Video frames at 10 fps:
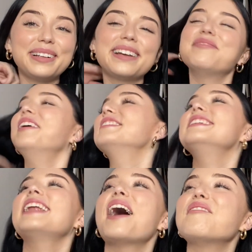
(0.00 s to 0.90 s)
It
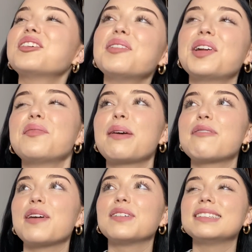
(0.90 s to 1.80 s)
wasn't ever one of my
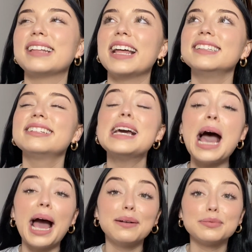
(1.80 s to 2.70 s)
favorite scents.
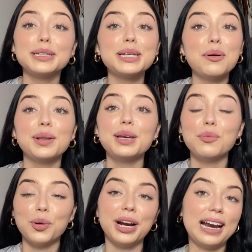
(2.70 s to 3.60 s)
I really only
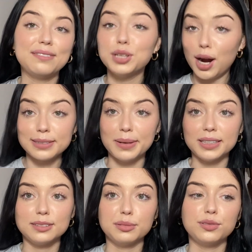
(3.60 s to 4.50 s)
wore it, and I've talked about
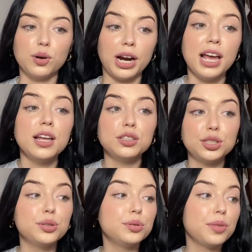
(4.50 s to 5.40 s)
this before,
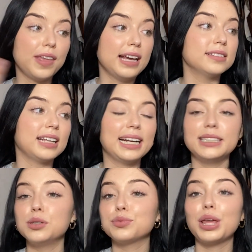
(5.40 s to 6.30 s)
two things that I
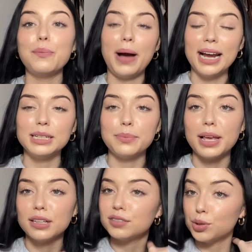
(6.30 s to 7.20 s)
didn't really mind it
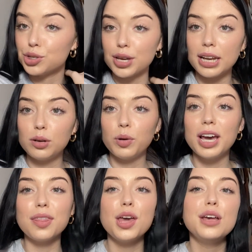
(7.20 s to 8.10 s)
being associated
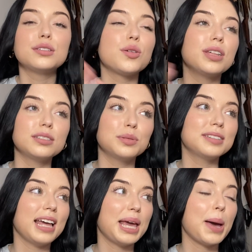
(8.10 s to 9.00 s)
with. So this
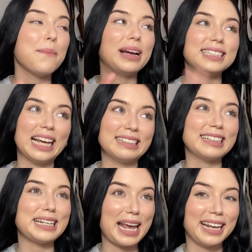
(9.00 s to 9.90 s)
was like my
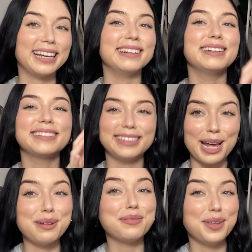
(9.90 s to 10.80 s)
designated
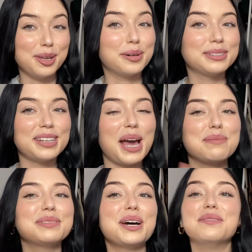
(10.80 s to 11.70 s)
scent for those
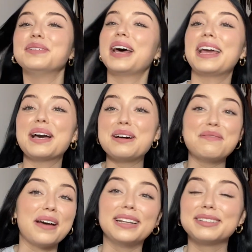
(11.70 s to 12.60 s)
types of like
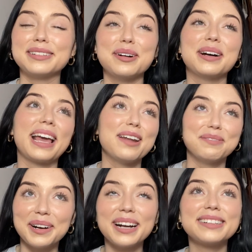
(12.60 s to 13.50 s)
events. So again,
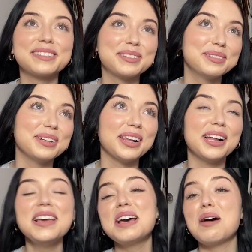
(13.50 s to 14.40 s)
work,
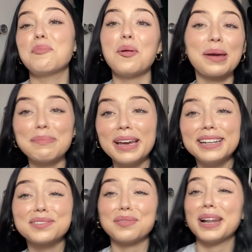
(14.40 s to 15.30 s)
school,
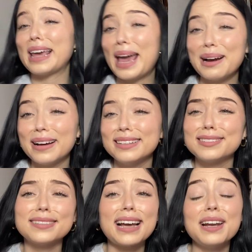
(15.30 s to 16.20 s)
appointments, running errands,
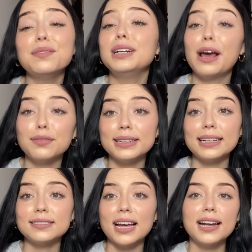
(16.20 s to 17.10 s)
just kind of an
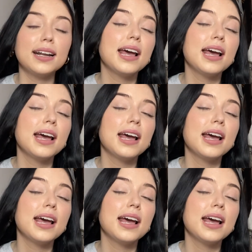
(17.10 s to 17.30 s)
everyday scent.